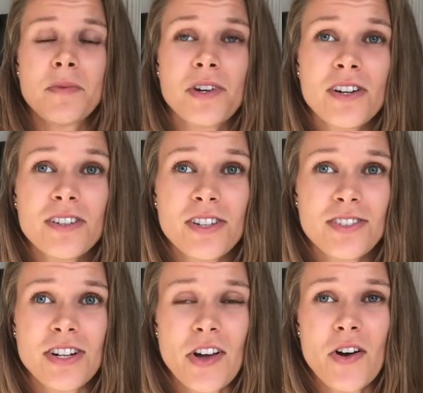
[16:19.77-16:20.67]
I'm
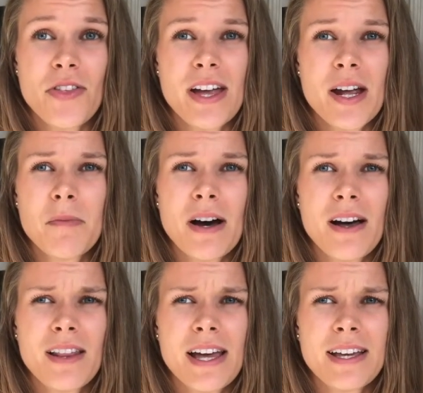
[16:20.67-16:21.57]
not gonna go there.
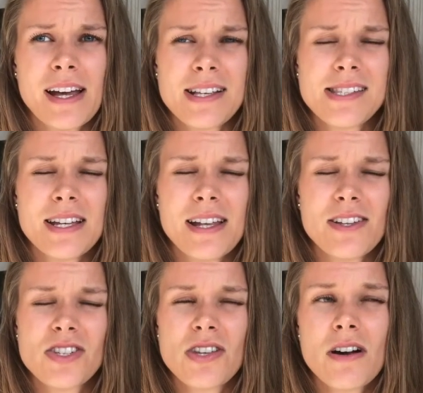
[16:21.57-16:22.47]
But like I said
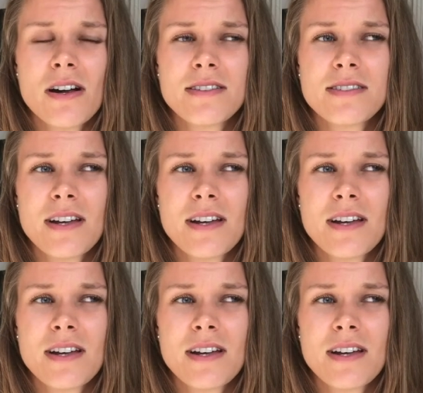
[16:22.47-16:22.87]
at the start,